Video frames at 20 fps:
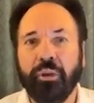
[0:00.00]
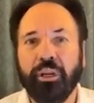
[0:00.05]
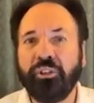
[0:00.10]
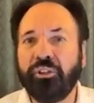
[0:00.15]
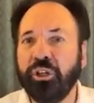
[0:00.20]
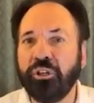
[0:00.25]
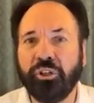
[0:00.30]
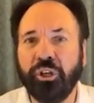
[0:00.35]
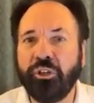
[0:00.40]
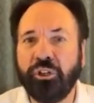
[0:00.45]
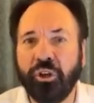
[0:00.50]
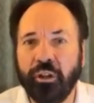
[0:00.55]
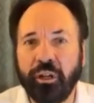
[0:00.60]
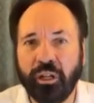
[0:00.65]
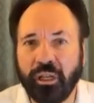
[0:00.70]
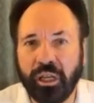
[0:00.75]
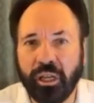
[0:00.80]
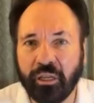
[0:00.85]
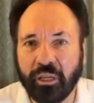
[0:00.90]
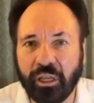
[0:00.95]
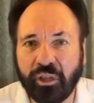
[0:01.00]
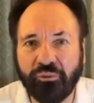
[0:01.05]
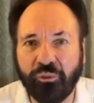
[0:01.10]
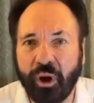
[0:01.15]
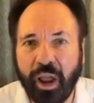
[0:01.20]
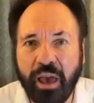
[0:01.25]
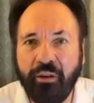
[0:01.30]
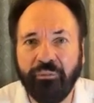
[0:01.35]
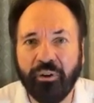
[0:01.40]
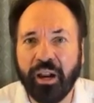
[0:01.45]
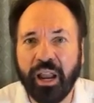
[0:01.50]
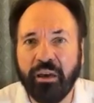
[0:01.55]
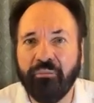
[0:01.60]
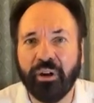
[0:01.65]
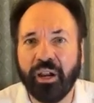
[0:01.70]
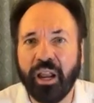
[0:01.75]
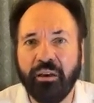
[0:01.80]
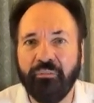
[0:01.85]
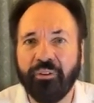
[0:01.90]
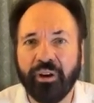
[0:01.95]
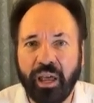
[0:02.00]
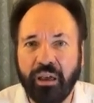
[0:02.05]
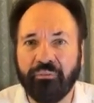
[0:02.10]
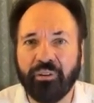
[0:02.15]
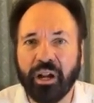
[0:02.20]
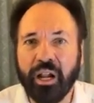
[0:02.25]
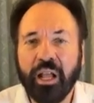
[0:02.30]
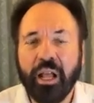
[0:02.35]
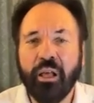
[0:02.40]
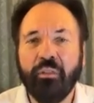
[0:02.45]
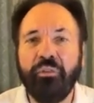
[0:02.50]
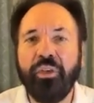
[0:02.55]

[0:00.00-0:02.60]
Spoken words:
It's just eternity. It's forever and ever and ever and ever.